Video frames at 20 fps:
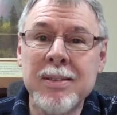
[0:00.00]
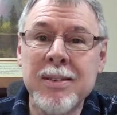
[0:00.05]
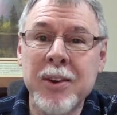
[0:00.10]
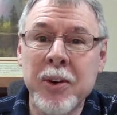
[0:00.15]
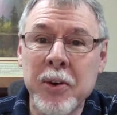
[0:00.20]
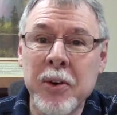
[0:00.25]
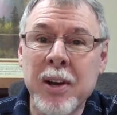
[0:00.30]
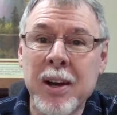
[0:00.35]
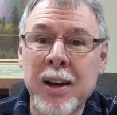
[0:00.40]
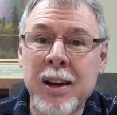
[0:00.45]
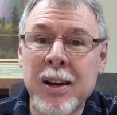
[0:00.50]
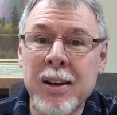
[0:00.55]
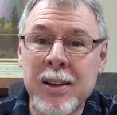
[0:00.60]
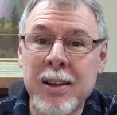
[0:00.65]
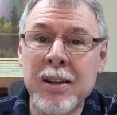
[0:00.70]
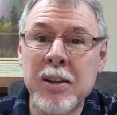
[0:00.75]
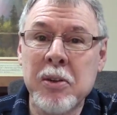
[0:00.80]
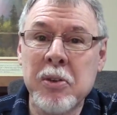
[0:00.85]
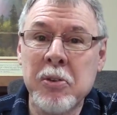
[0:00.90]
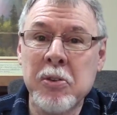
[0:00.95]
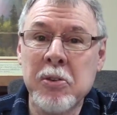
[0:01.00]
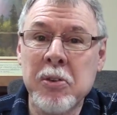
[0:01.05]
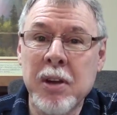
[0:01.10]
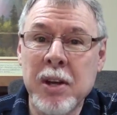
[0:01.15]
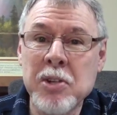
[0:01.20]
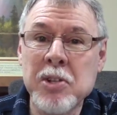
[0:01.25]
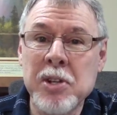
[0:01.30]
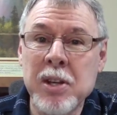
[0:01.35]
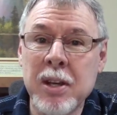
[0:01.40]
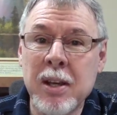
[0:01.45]
her God is
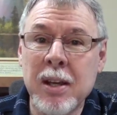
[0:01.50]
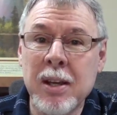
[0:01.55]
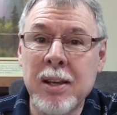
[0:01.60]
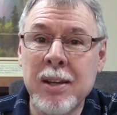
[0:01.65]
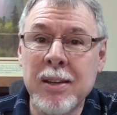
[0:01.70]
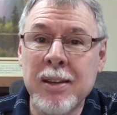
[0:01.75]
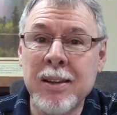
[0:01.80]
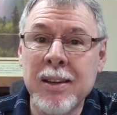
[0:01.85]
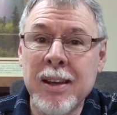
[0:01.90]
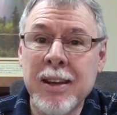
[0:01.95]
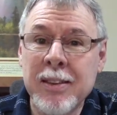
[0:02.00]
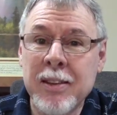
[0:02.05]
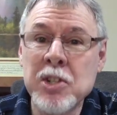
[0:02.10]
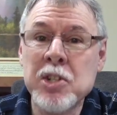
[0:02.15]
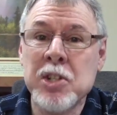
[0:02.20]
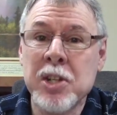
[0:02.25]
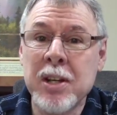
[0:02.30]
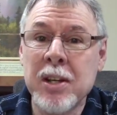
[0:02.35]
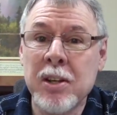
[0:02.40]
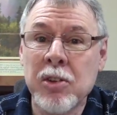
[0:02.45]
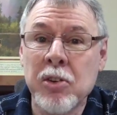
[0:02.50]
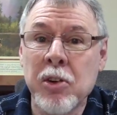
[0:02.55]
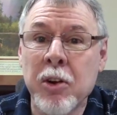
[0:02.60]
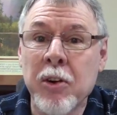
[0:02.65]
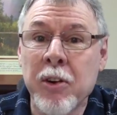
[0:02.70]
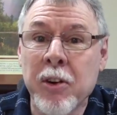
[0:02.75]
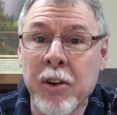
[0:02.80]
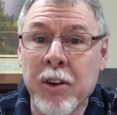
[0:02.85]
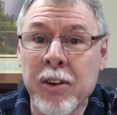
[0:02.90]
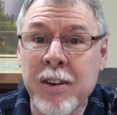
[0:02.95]
a she, and the she is
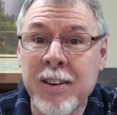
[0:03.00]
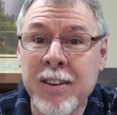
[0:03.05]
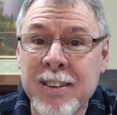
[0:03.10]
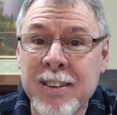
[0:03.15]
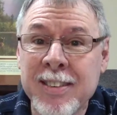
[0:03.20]
her.